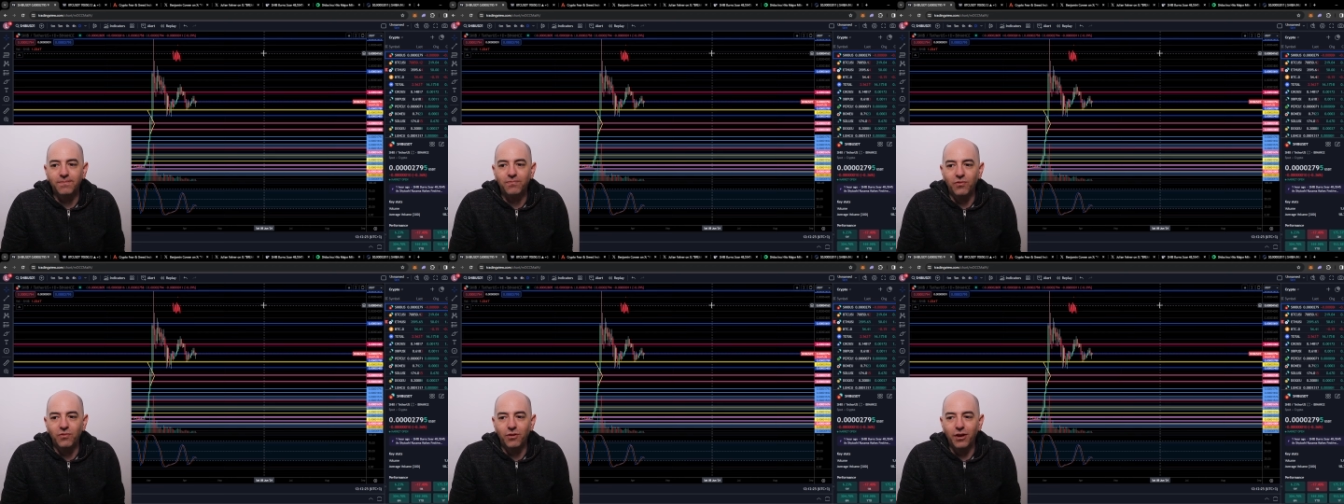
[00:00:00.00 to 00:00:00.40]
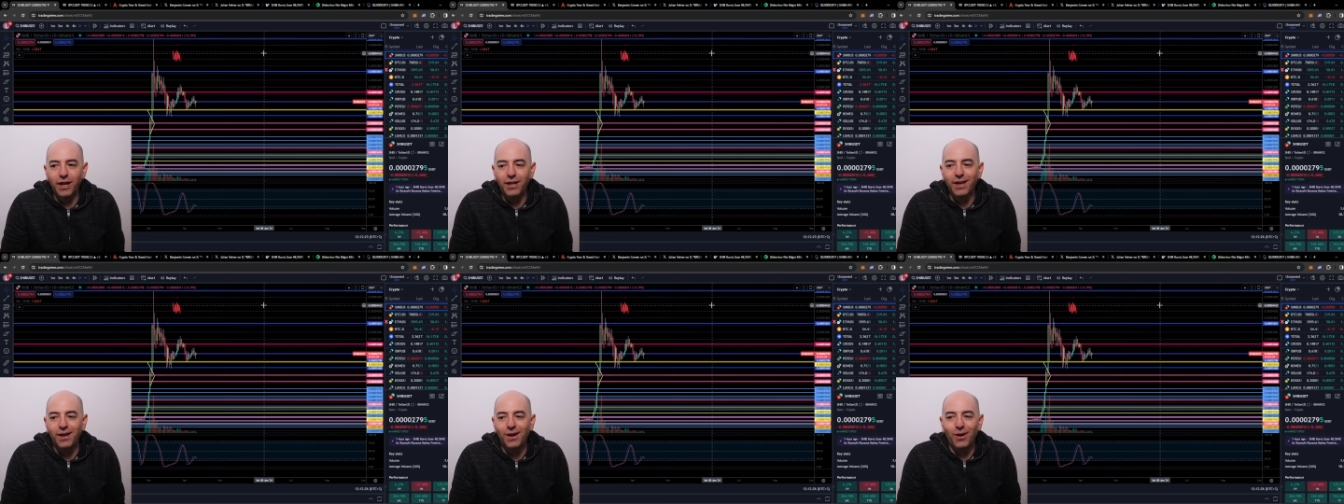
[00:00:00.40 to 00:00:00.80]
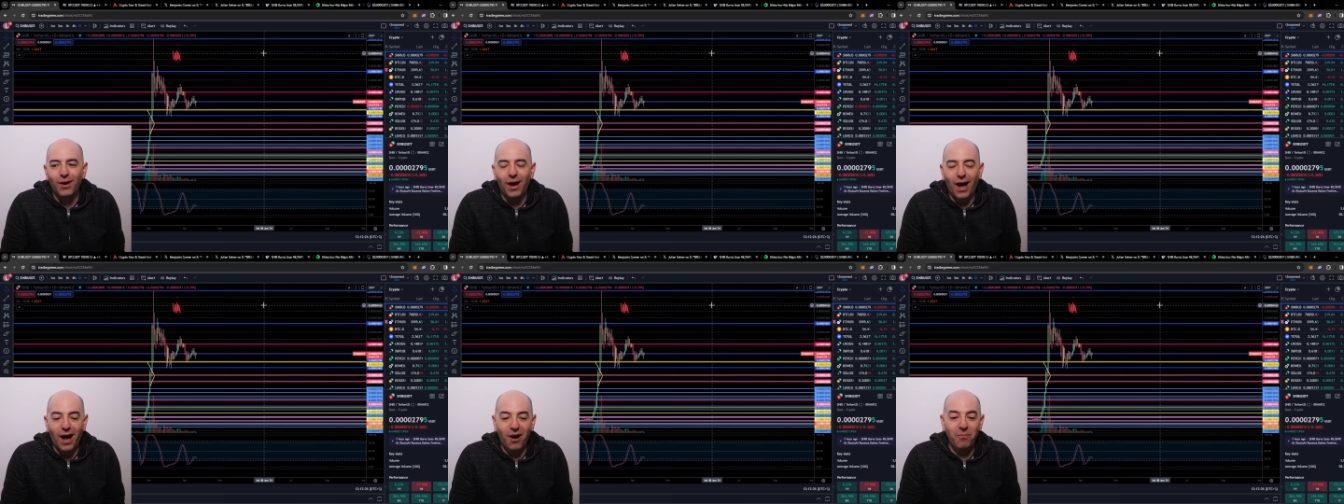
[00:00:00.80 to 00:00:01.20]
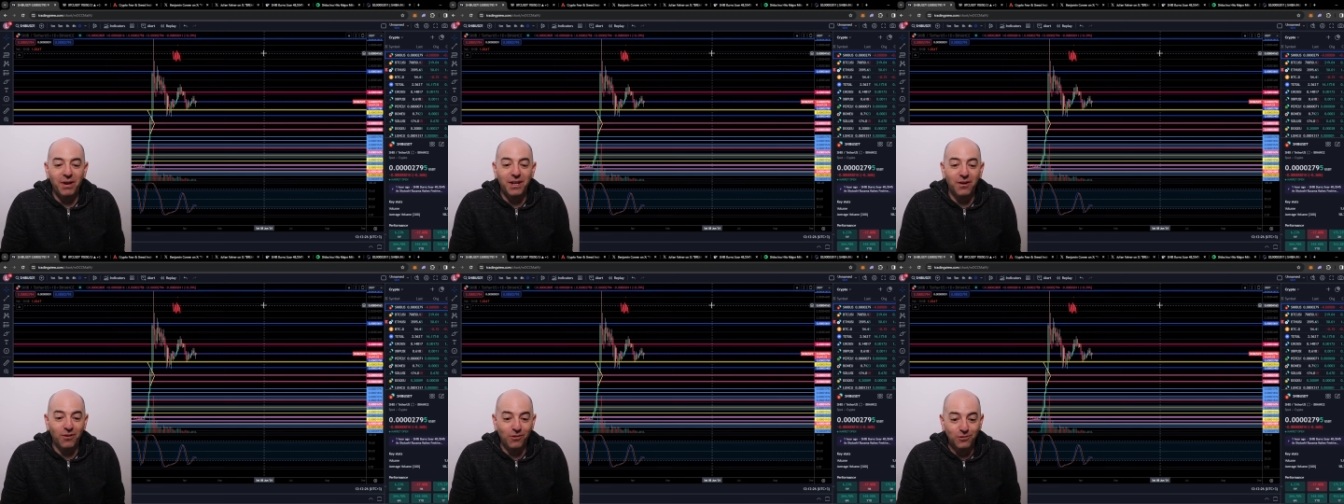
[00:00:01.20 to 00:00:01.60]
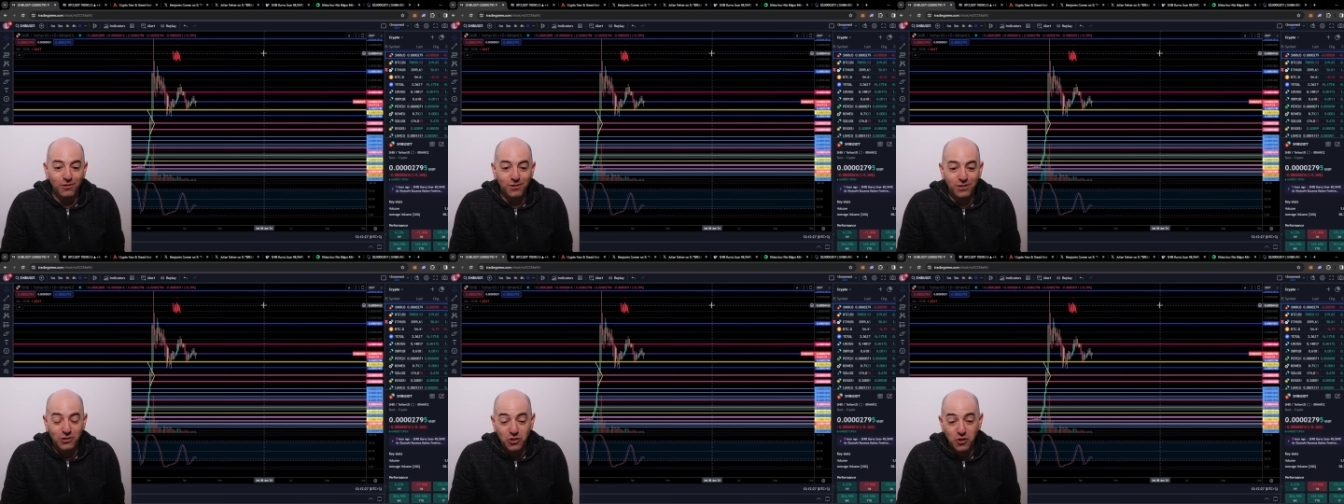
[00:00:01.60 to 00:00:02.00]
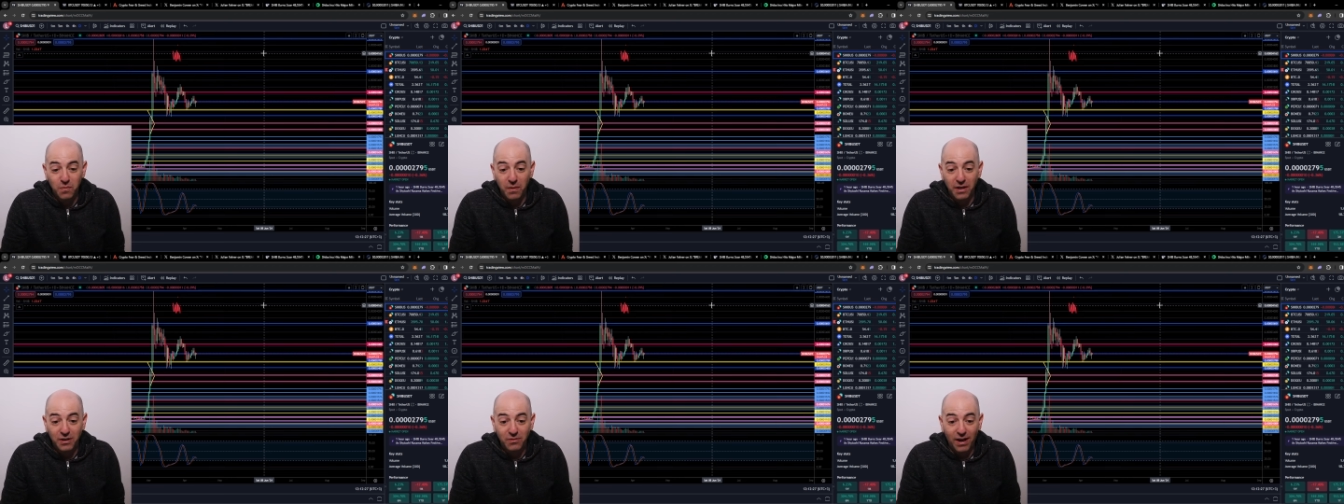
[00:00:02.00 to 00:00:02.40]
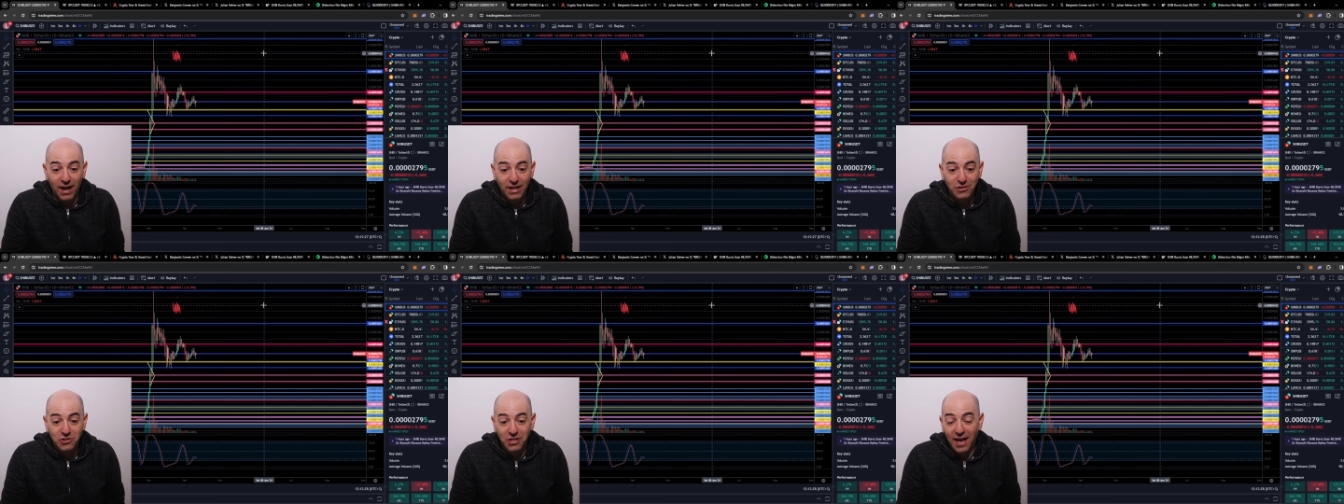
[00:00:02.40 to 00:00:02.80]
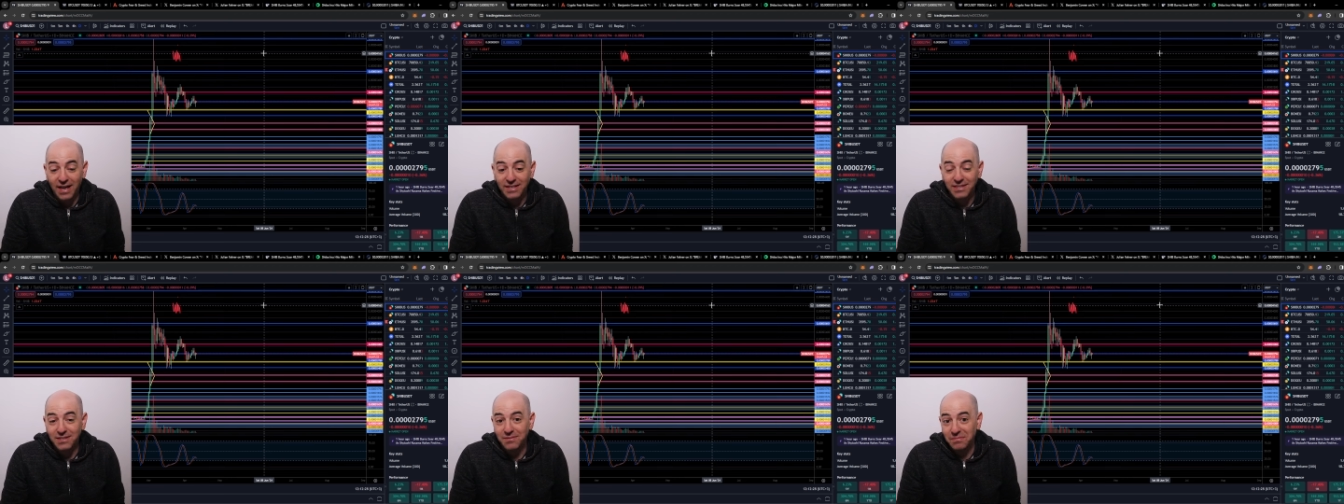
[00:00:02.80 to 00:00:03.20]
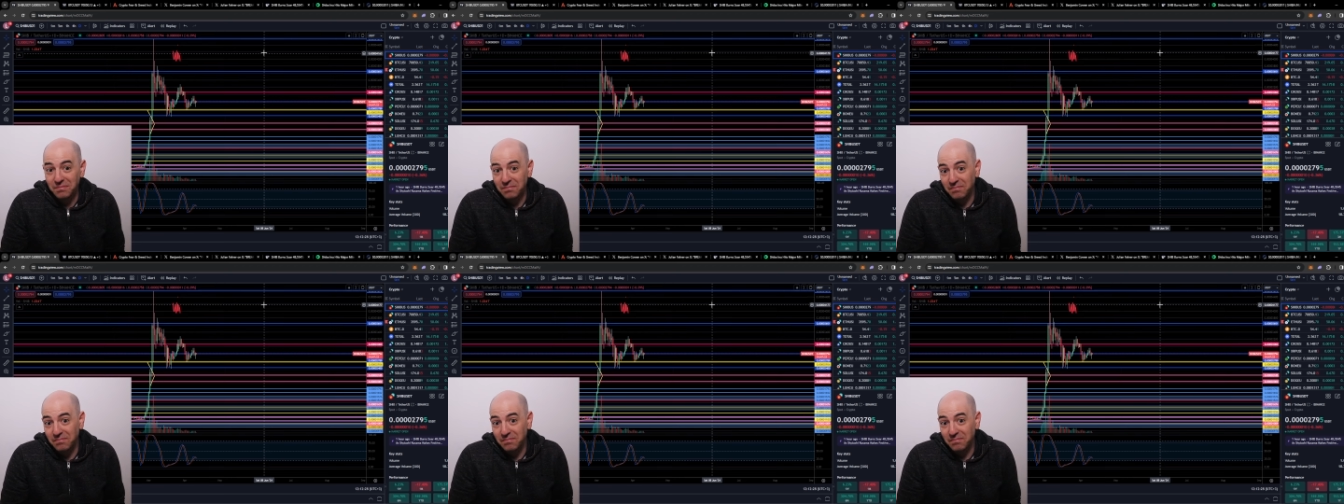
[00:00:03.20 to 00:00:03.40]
right? How many holders Shiba Inu actually has.